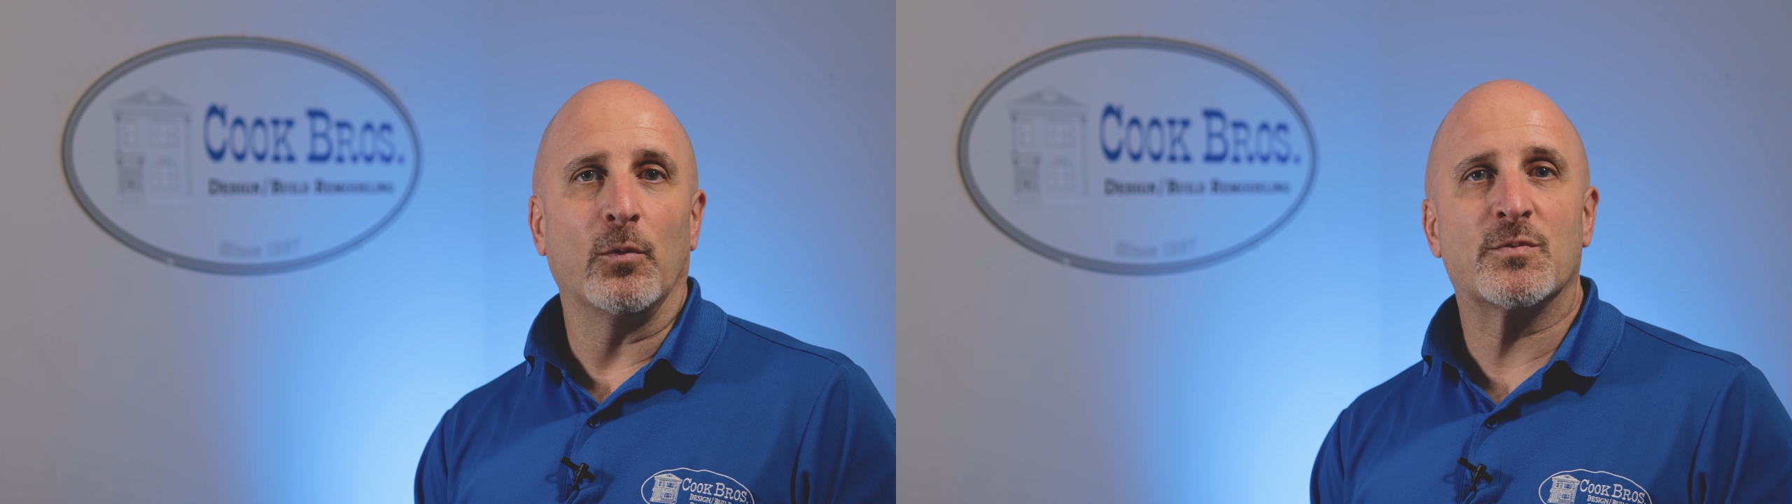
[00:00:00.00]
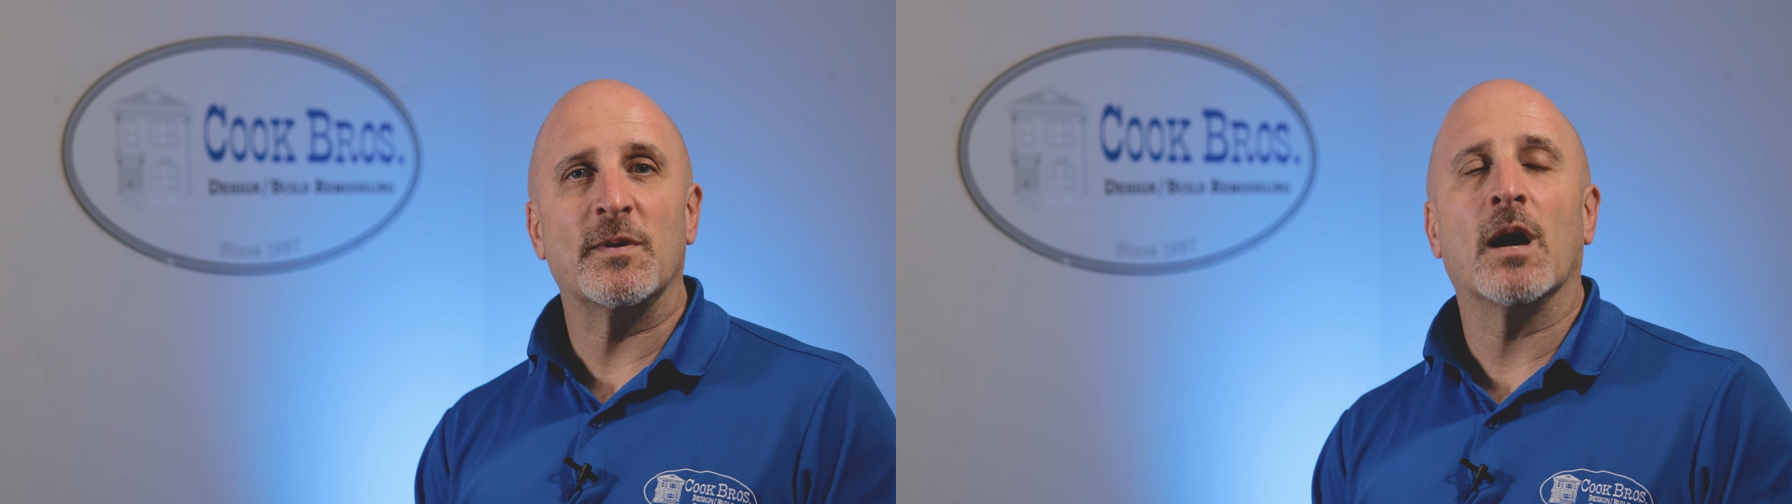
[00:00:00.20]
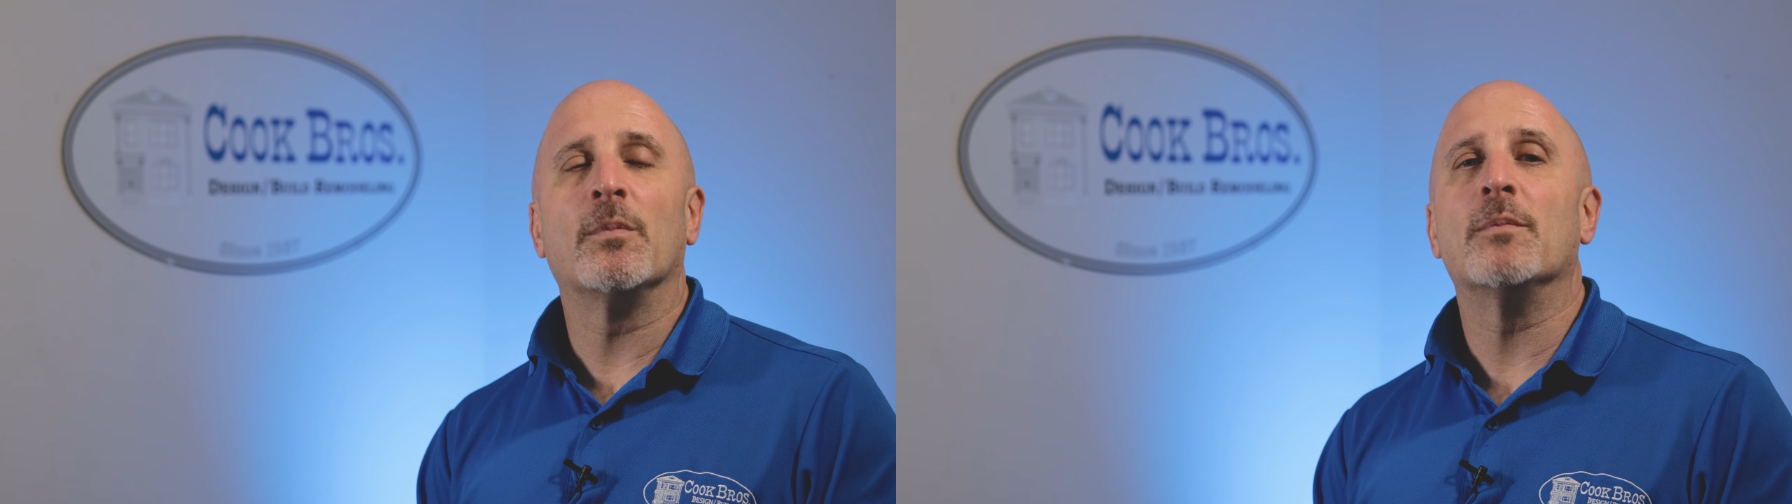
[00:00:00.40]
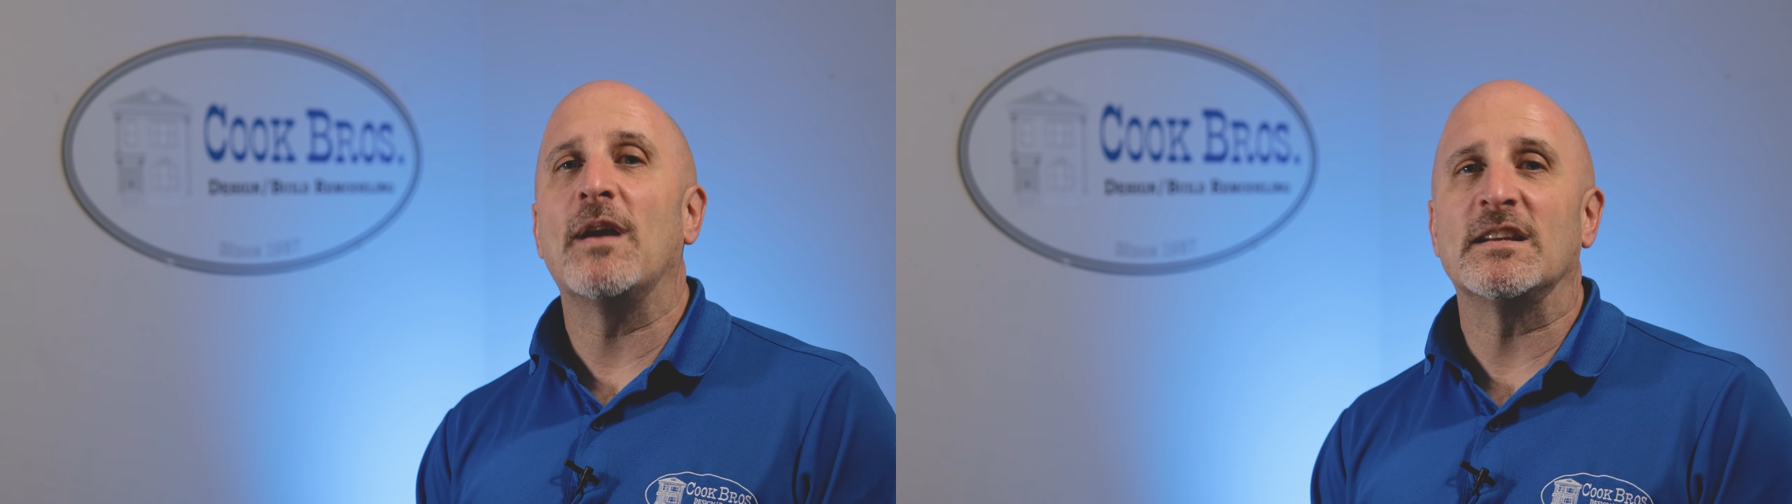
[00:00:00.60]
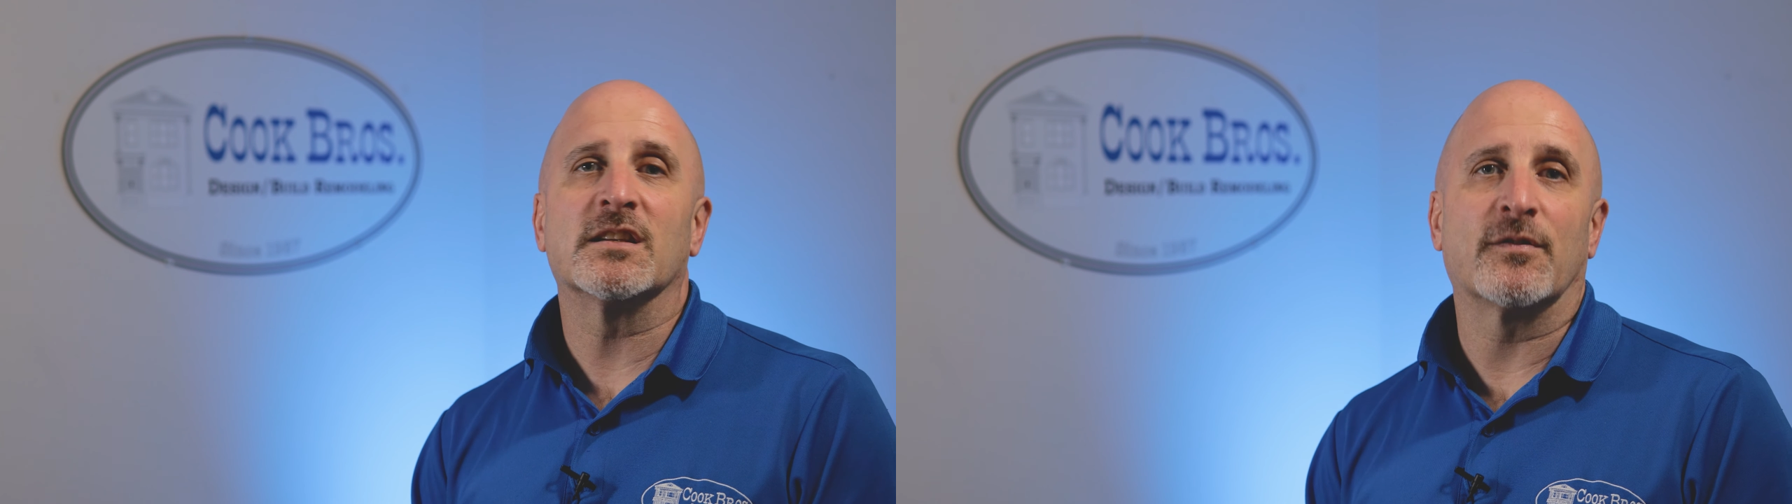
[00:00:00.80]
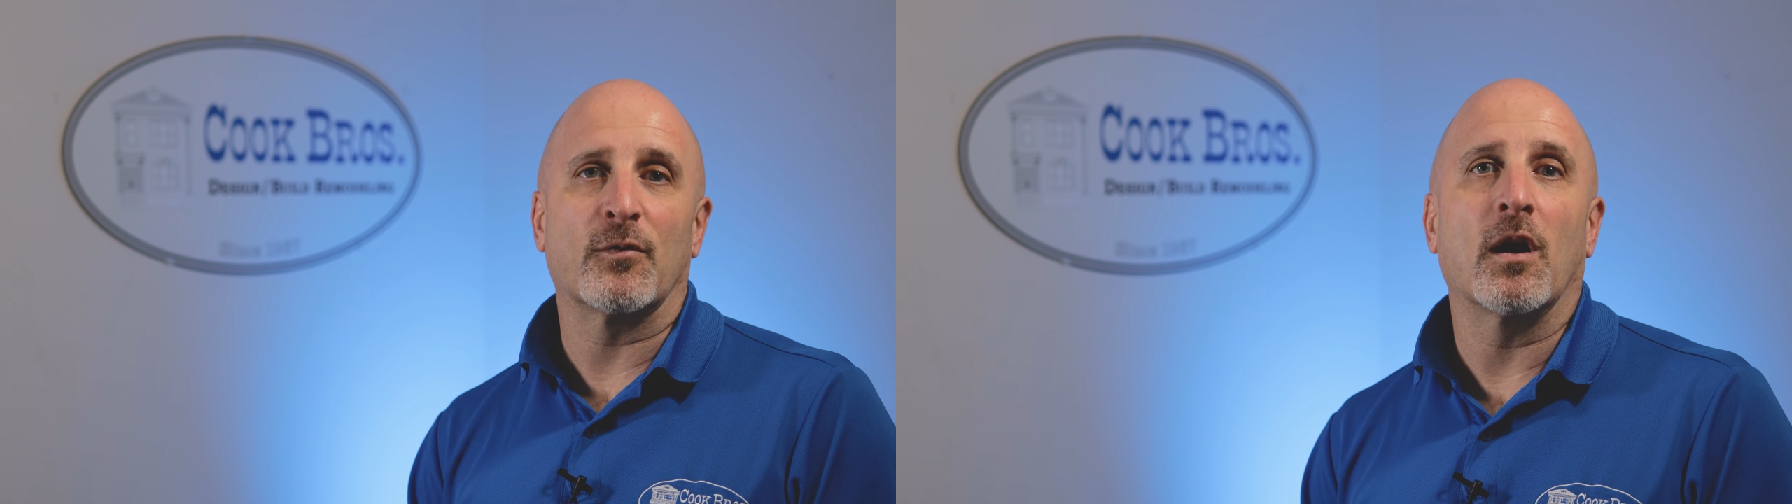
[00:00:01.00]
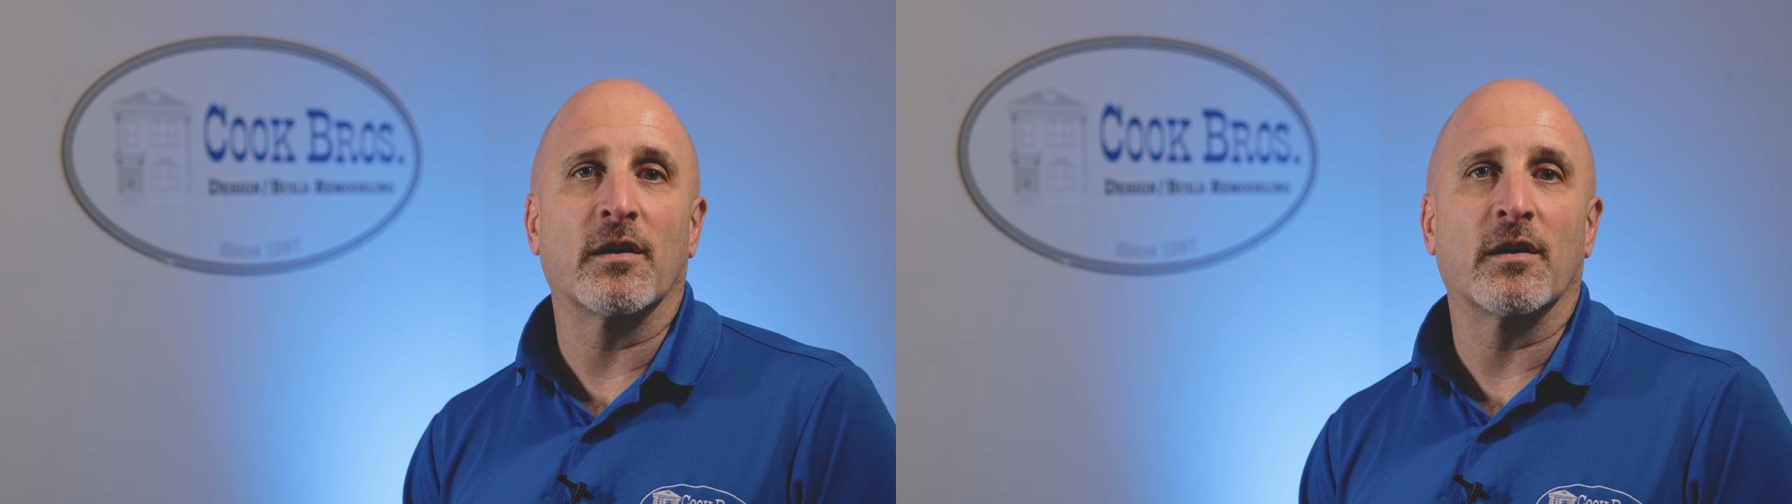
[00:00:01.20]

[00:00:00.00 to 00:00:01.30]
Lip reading: which become the basis for our